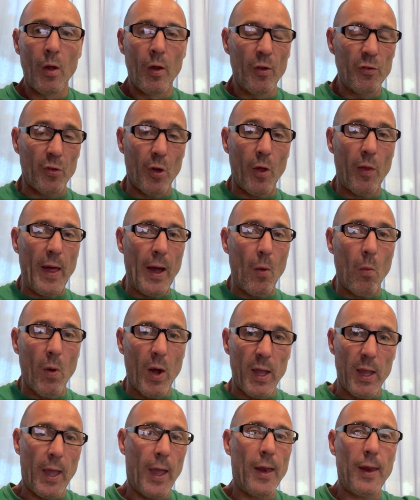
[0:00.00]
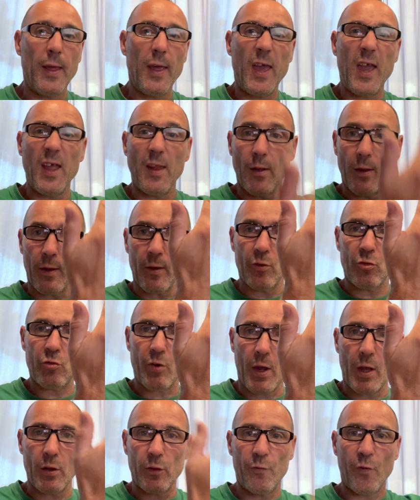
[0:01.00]
So that way, any heat that gets
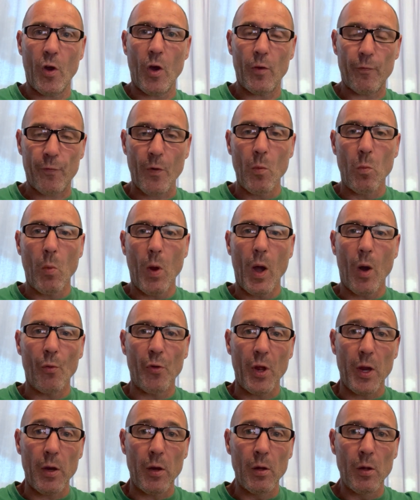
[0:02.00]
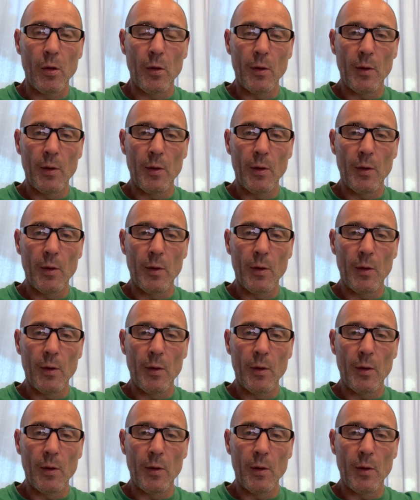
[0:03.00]
transferred from welding,